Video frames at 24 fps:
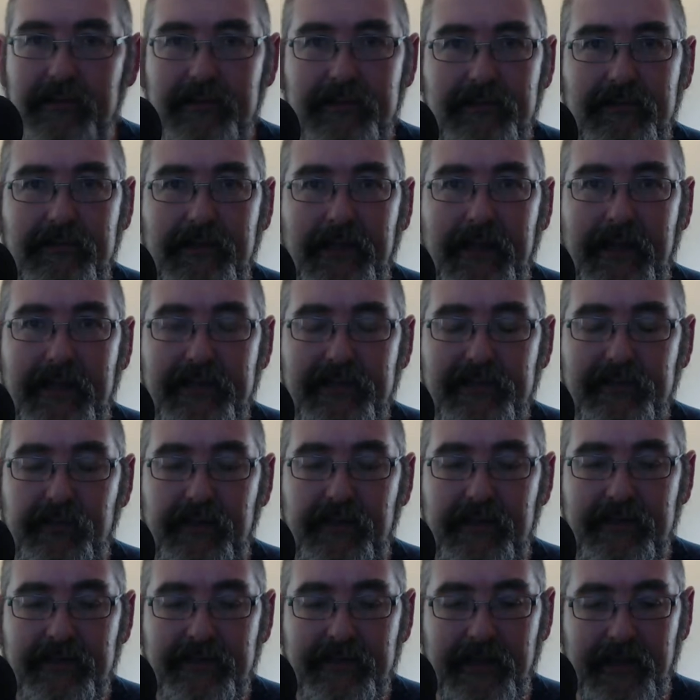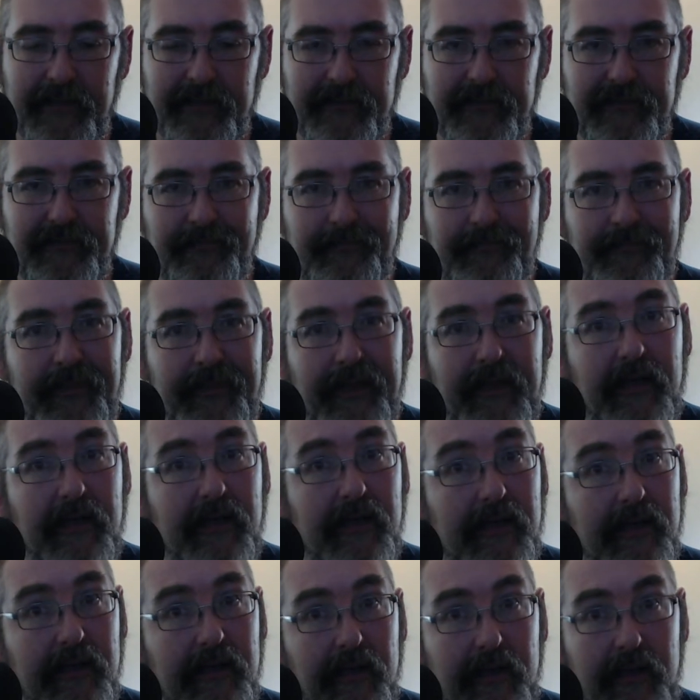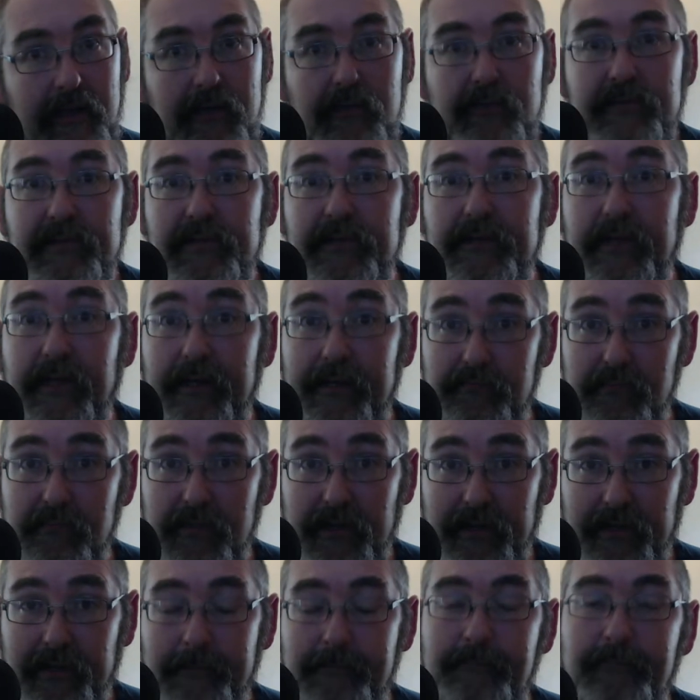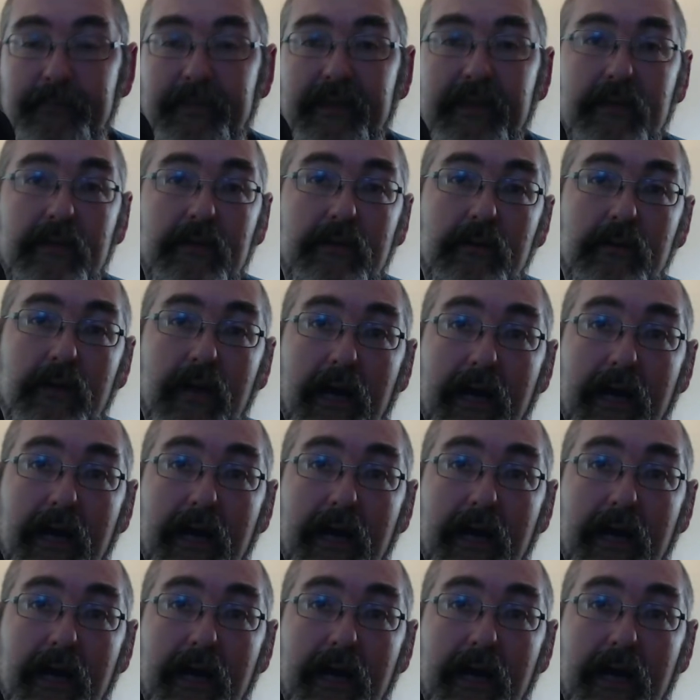of last week's test. It was a nightmare. I